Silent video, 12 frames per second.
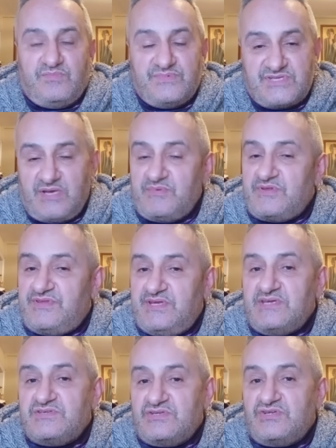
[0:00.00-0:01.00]
some of the
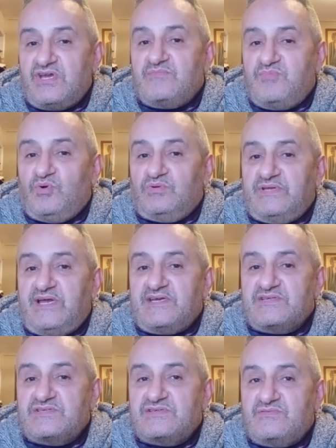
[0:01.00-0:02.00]
things that Jake Paul
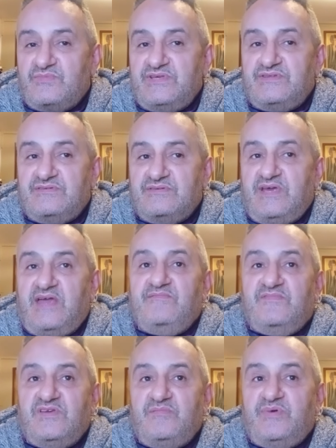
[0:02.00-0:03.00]
does with
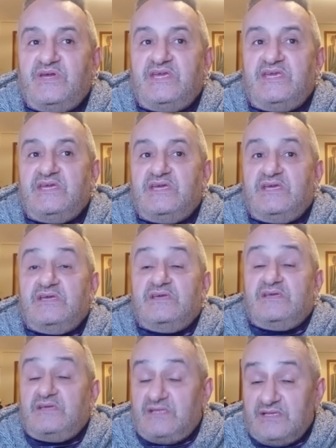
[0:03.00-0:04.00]
MVP
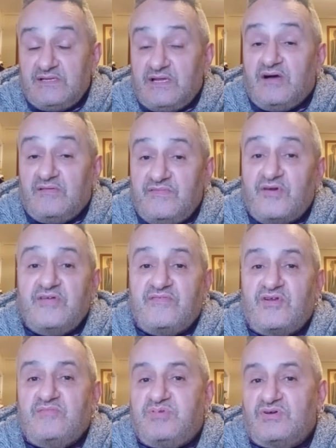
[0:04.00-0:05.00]
are very,
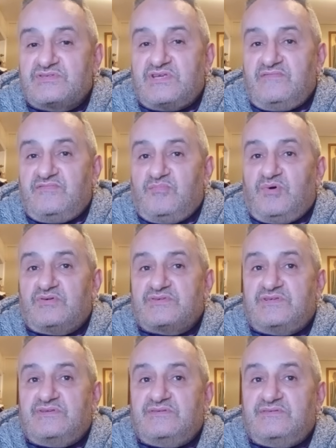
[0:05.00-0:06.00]
very positive for
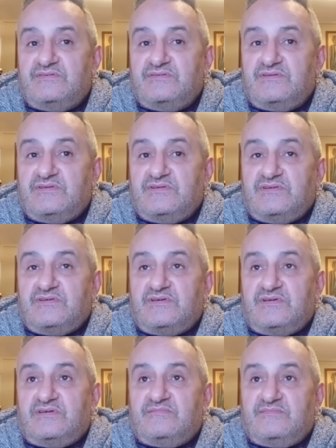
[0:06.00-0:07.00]
boxing.
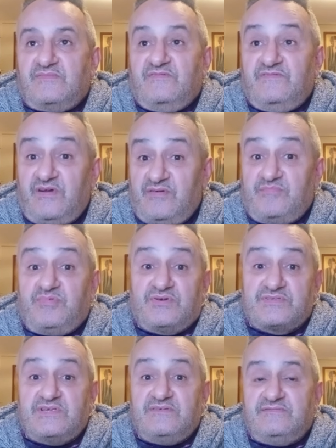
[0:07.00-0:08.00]
Um, very
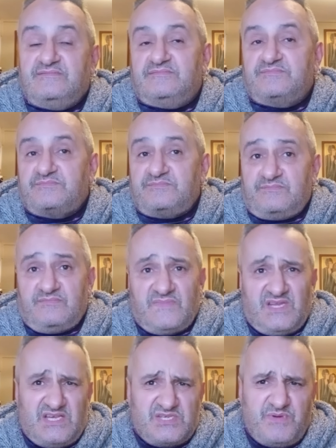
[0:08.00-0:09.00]
positive
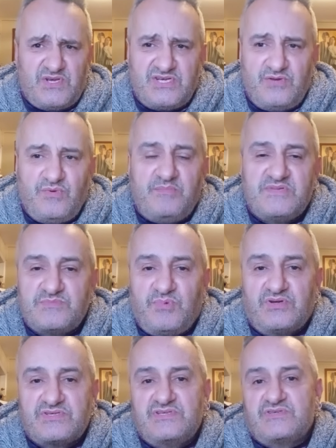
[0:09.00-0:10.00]
especially women's
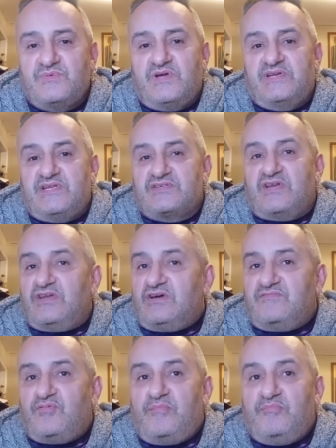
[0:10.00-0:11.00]
boxing as well. He does a lot
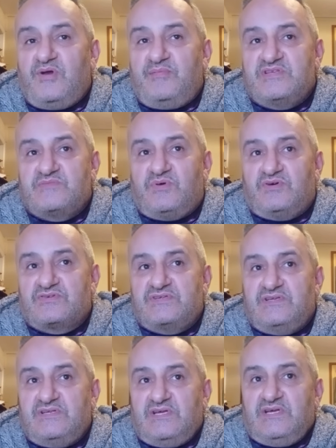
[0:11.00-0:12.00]
for women's
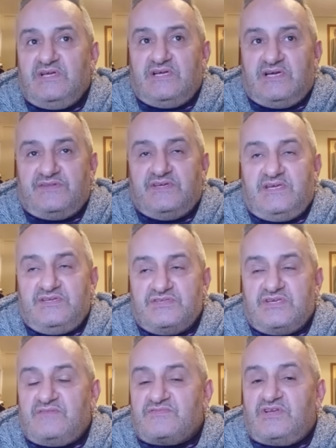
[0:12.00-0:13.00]
boxing. I think he
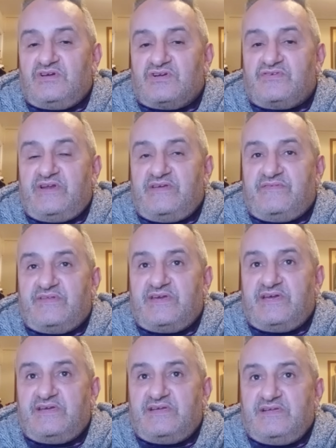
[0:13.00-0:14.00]
deserves a lot of credit for
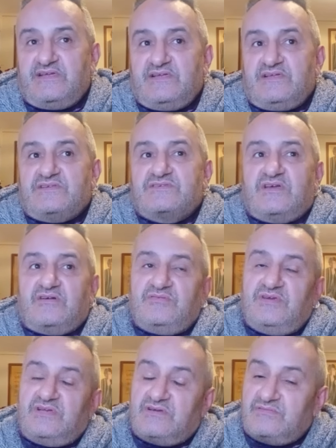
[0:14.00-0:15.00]
that. So
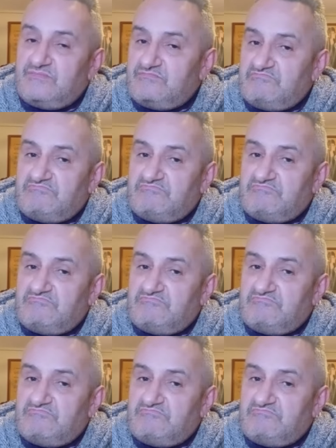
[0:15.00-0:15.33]
you know,